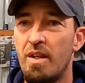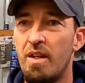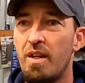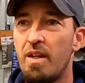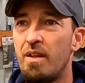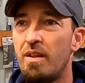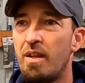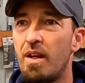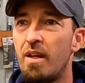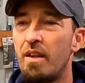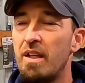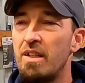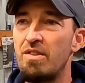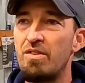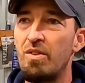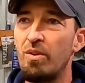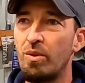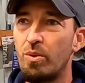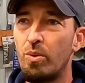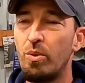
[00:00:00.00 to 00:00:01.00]
And they
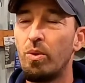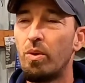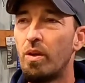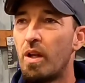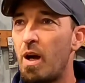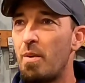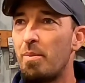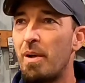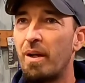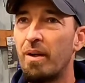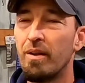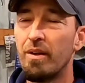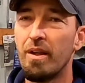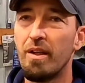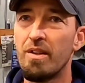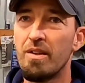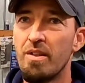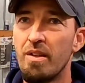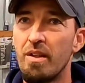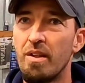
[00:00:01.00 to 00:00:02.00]
still cool a lot better
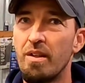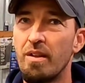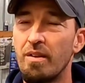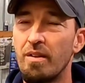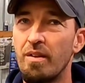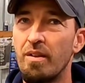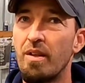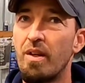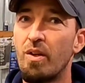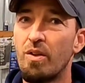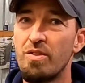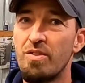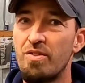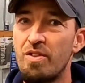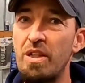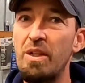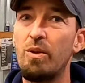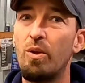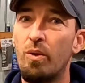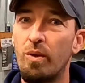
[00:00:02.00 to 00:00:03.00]
than our
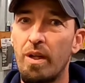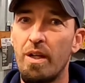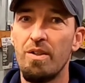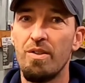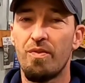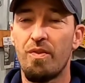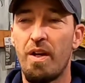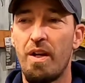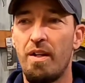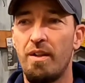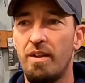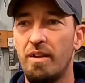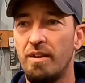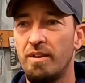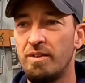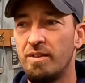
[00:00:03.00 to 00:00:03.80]
steel race fan.